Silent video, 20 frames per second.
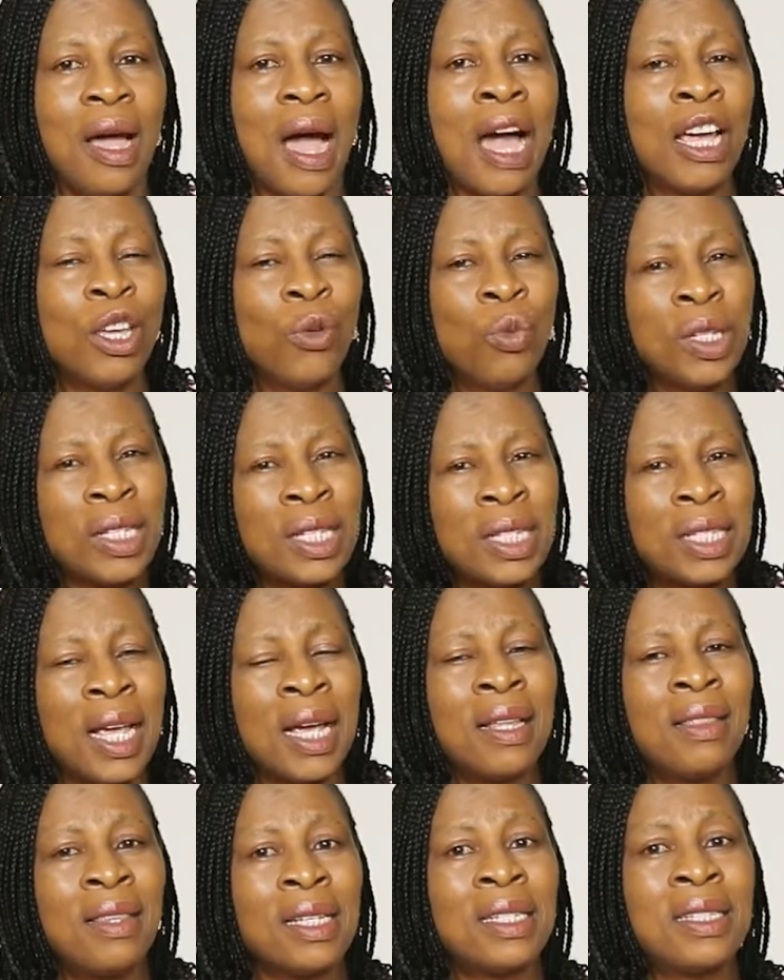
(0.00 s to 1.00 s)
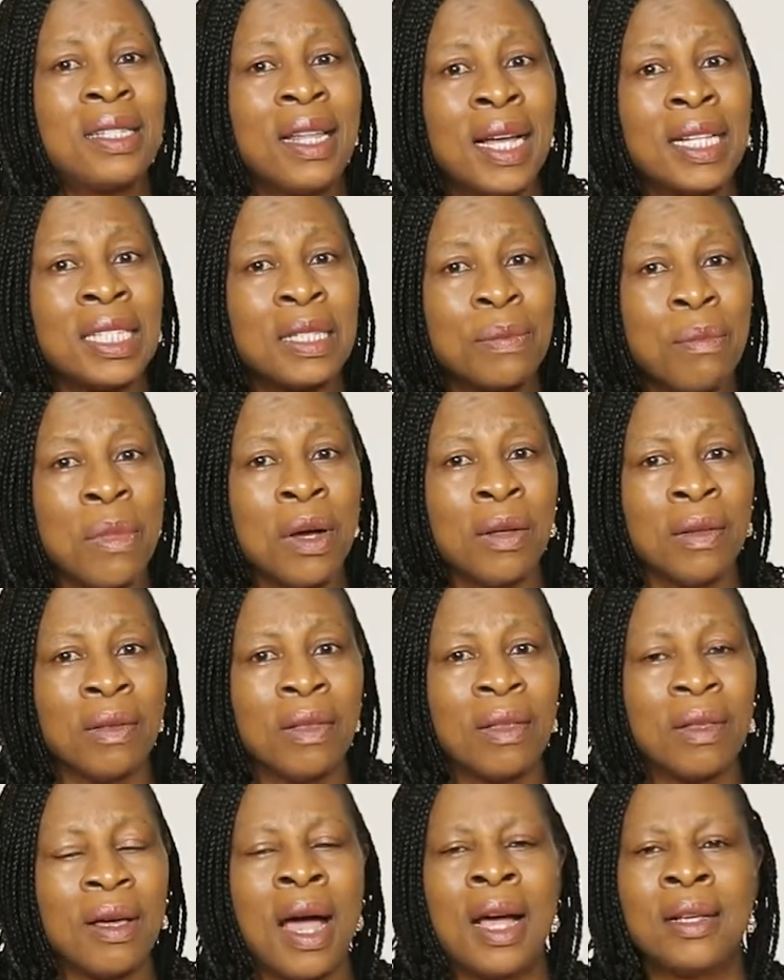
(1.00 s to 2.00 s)
and you will take this ninth month
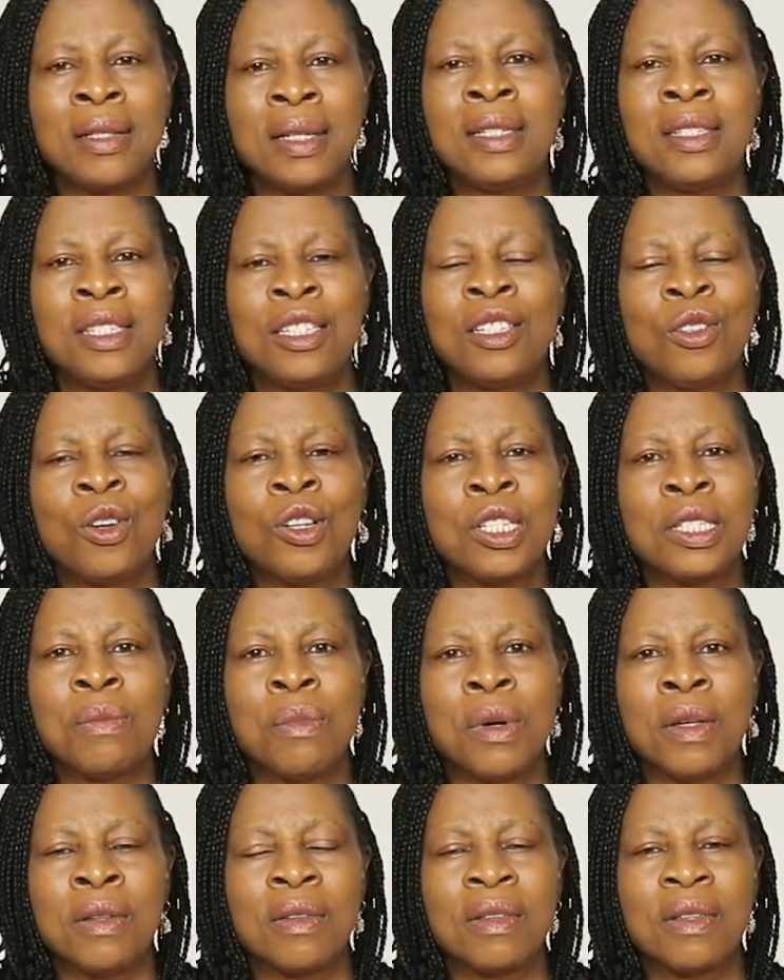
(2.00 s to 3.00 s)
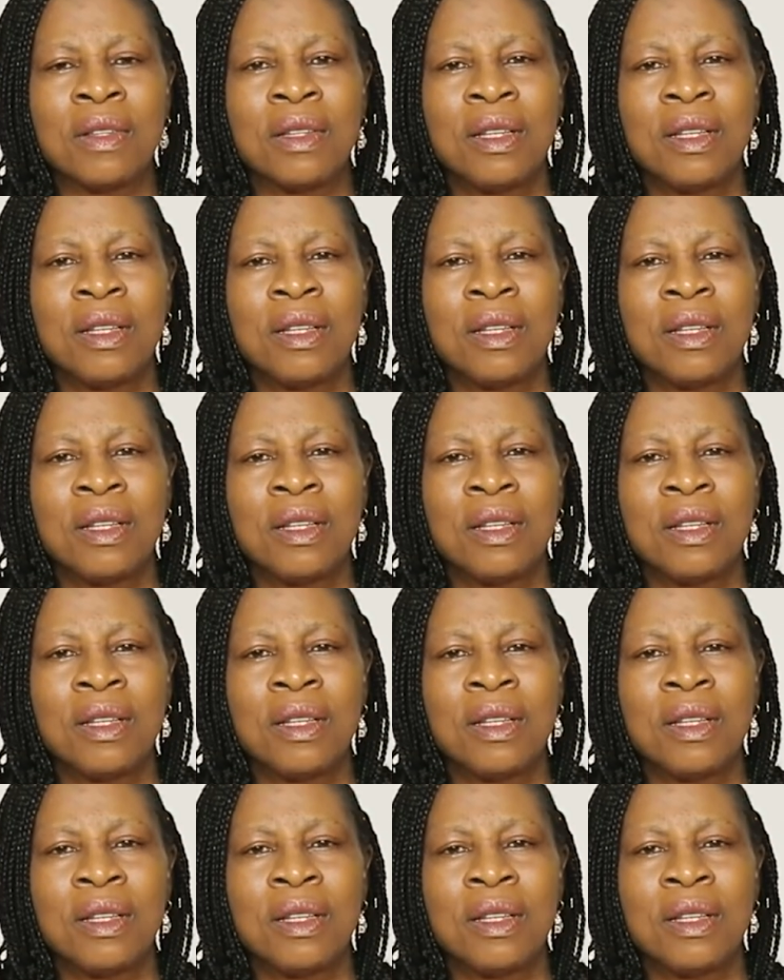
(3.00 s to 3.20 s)
as a serious month,